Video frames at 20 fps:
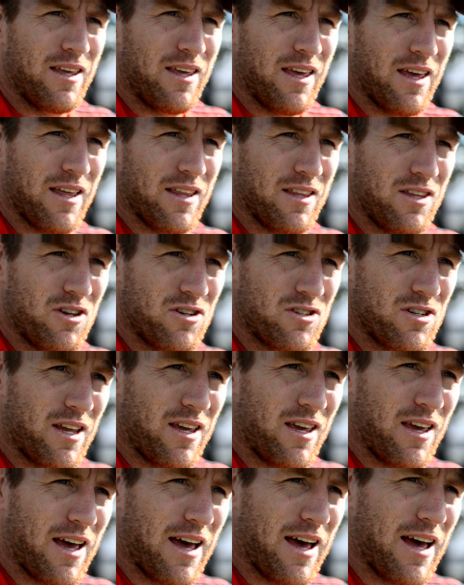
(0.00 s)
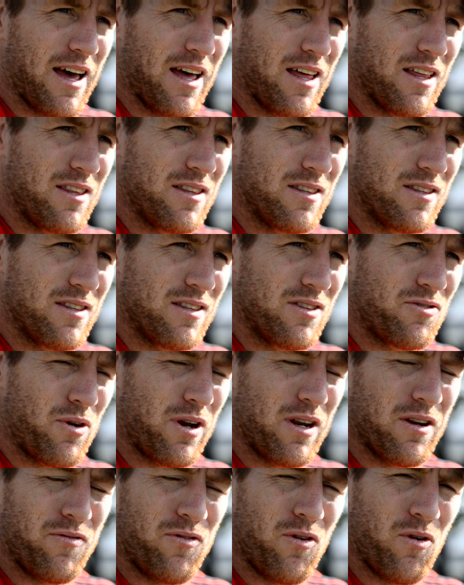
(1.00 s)
yeah, usually
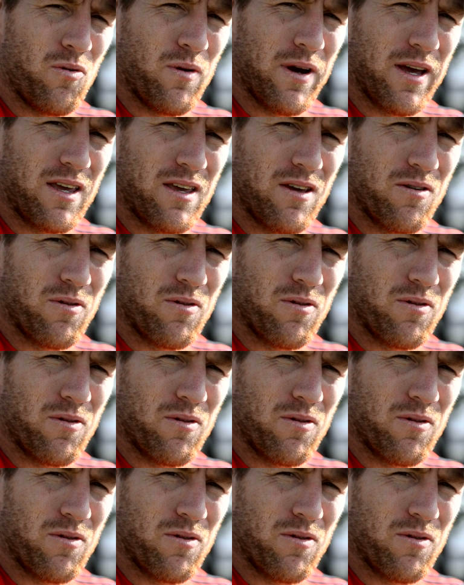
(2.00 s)
3 to 4 week